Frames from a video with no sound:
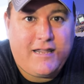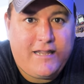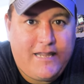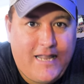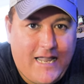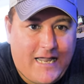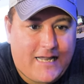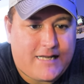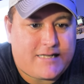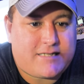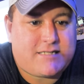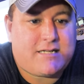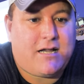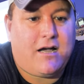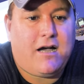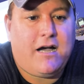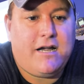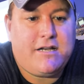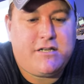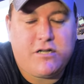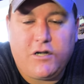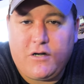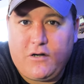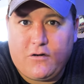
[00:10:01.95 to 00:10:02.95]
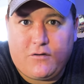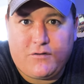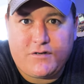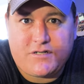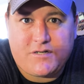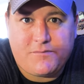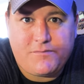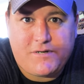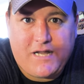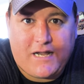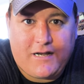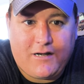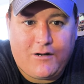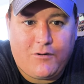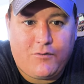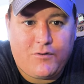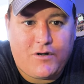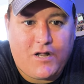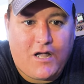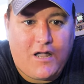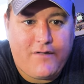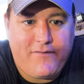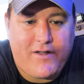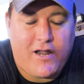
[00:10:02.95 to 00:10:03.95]
Yes, I took on some technical
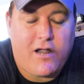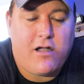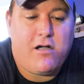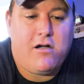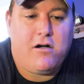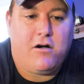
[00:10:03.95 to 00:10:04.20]
diving.